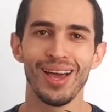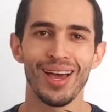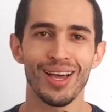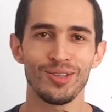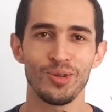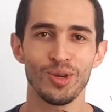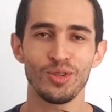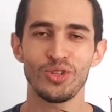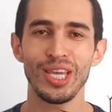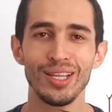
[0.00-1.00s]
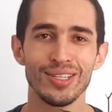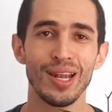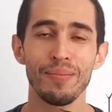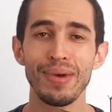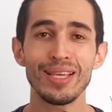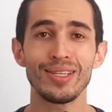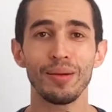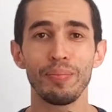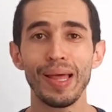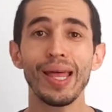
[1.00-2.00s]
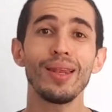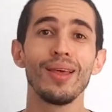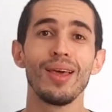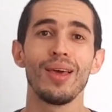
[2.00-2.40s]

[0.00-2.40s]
As you could see, it's an amazing plant,